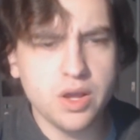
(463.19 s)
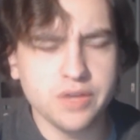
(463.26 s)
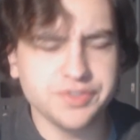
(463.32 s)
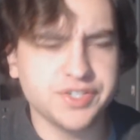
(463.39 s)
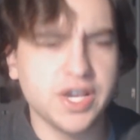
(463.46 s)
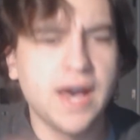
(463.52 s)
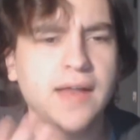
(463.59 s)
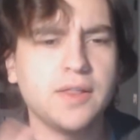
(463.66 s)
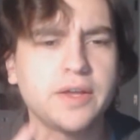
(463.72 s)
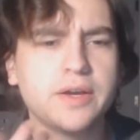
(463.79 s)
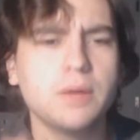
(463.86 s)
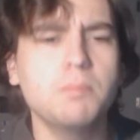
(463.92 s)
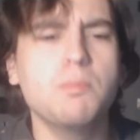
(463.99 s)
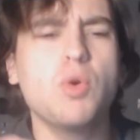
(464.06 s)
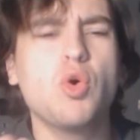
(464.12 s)
It's got
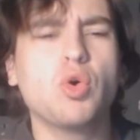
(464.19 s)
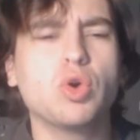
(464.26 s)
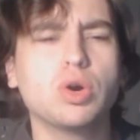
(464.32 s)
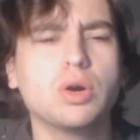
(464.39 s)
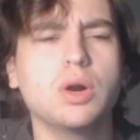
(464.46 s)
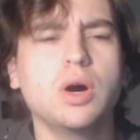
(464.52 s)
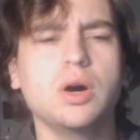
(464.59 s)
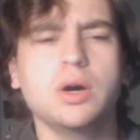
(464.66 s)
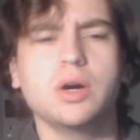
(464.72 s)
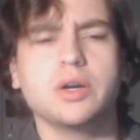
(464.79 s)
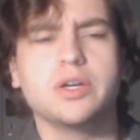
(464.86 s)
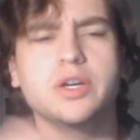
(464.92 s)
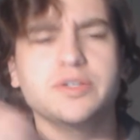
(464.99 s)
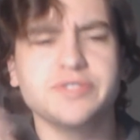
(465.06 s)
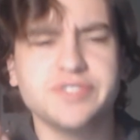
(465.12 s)
like a
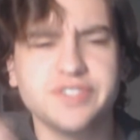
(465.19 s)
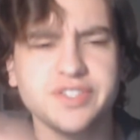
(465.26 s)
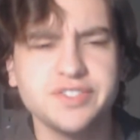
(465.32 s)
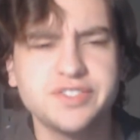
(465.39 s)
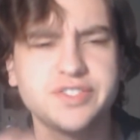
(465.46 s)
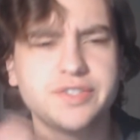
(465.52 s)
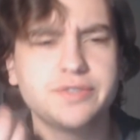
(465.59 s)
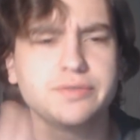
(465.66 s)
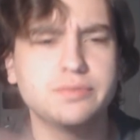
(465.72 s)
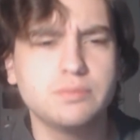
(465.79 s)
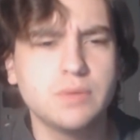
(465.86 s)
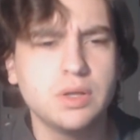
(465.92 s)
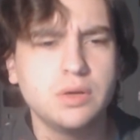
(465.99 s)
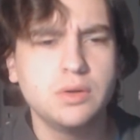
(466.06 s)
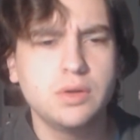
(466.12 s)
more consistent